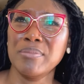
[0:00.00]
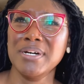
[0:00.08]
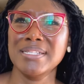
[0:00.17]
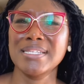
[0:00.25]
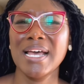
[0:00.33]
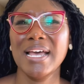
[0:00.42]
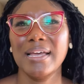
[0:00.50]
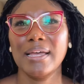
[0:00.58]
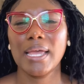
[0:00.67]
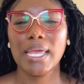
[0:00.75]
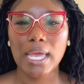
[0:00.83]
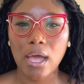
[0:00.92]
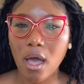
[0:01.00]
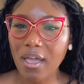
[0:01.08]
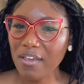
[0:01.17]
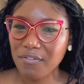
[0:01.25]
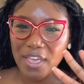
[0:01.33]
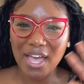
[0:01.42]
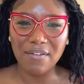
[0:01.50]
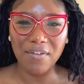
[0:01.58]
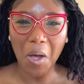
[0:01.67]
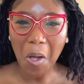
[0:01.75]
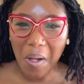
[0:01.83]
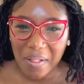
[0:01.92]
But if you have
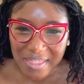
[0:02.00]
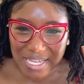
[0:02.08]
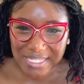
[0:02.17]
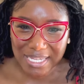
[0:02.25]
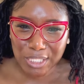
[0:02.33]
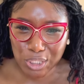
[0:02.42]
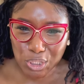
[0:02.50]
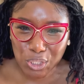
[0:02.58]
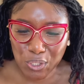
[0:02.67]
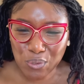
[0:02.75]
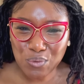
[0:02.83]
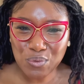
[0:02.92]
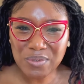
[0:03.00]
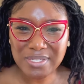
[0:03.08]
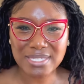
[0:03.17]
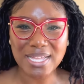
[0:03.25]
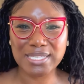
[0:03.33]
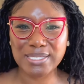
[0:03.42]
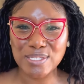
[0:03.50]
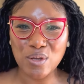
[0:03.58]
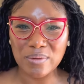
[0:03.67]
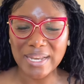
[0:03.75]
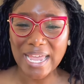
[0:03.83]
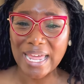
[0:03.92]
all these excuses that
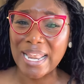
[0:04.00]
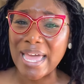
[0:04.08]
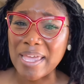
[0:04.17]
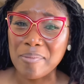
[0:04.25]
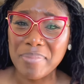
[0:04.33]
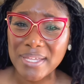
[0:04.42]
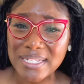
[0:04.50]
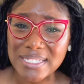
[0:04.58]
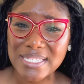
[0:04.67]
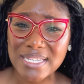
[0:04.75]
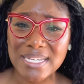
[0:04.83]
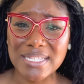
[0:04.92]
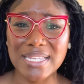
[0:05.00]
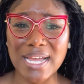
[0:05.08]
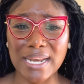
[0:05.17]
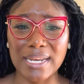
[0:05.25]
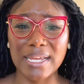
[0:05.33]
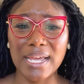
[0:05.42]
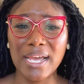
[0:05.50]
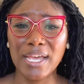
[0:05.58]
sound like liabilities, and